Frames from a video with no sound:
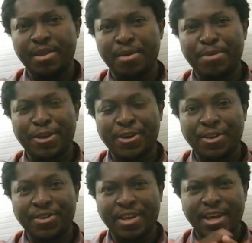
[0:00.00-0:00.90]

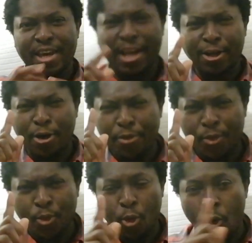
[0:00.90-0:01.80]
because he had gone
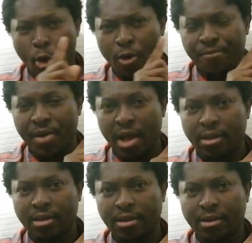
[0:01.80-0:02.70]
through all of that,
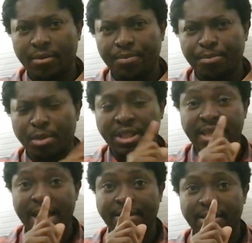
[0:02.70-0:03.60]
but
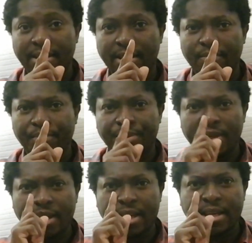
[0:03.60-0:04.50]
yet
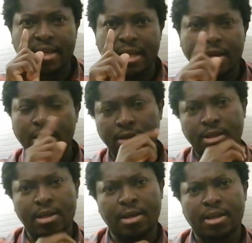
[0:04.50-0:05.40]
he did not
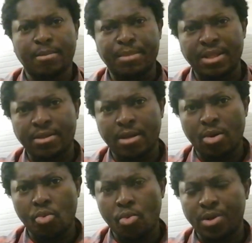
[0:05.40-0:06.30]
commit
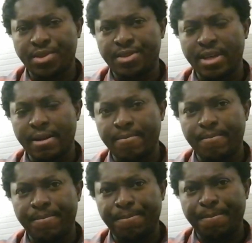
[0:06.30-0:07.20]
one sin.
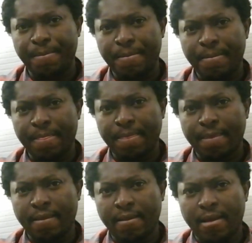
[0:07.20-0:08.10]

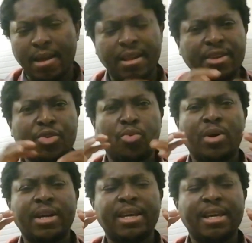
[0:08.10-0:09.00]
And that is why